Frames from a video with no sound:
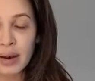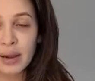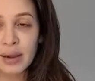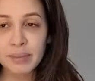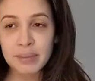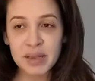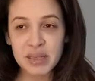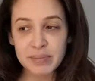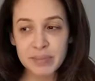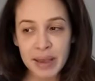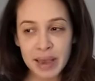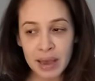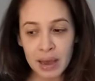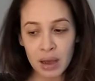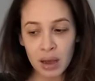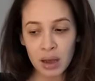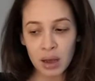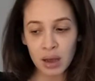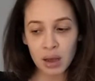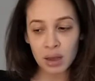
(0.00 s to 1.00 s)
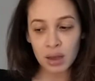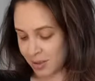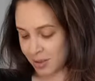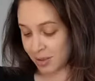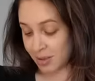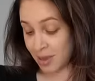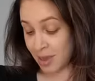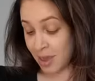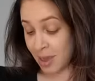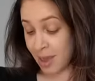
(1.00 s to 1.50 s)
Little Miss Mia.
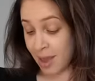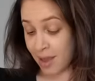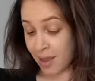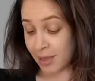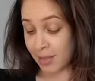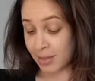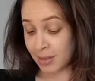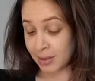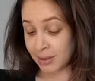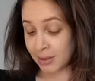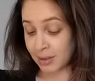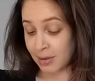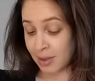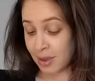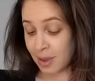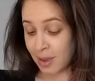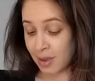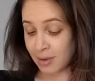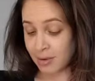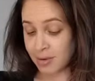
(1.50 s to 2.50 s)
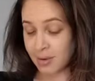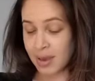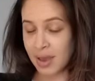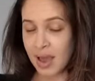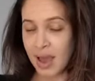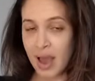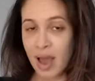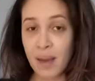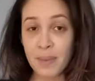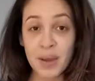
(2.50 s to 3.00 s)
Yeah, that's you.
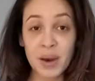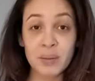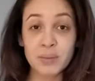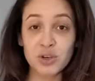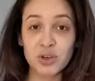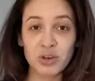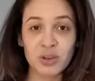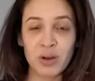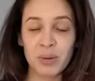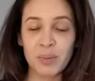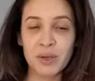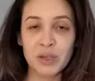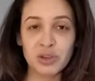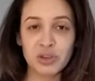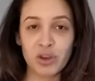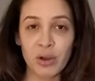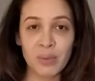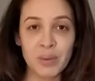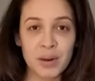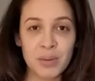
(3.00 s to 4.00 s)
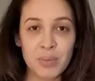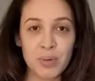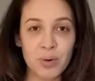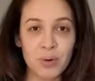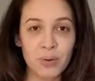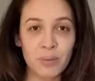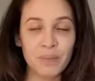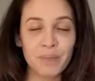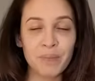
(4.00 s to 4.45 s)
And I'm sure there'll be so many more.